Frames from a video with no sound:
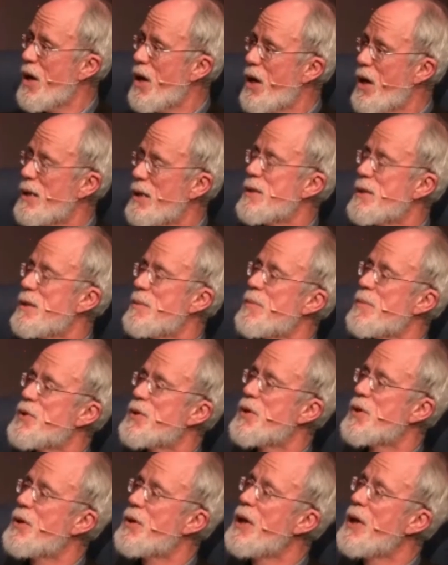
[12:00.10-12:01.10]
denialism.
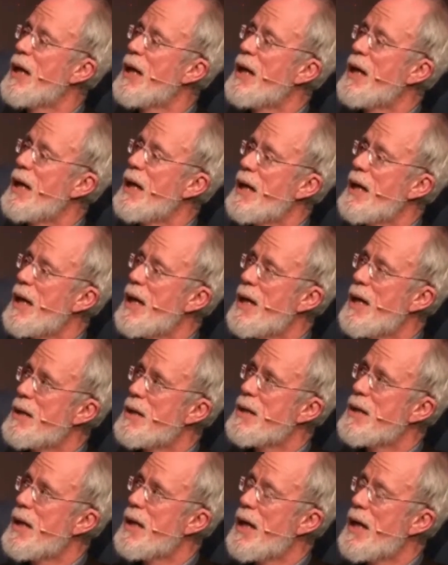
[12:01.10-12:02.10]
So
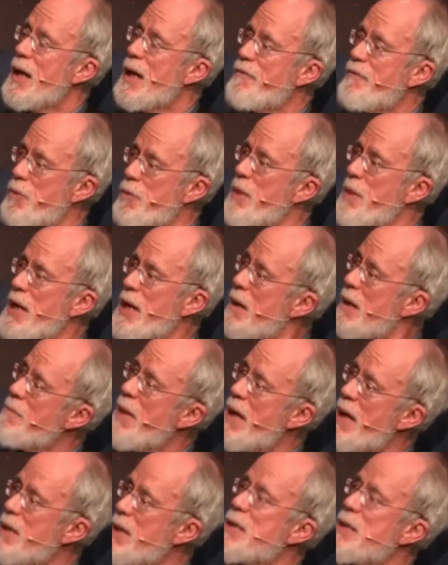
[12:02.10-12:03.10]
for me, it
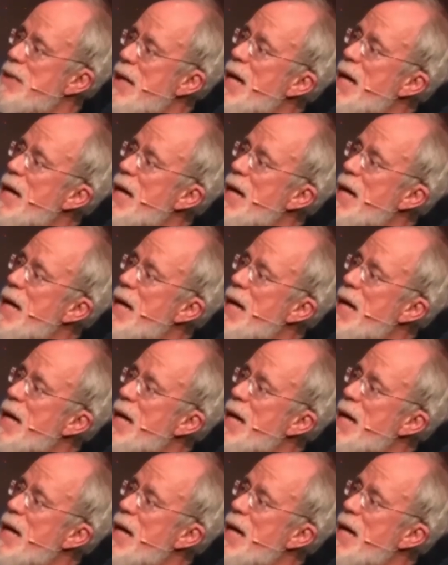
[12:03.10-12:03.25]
makes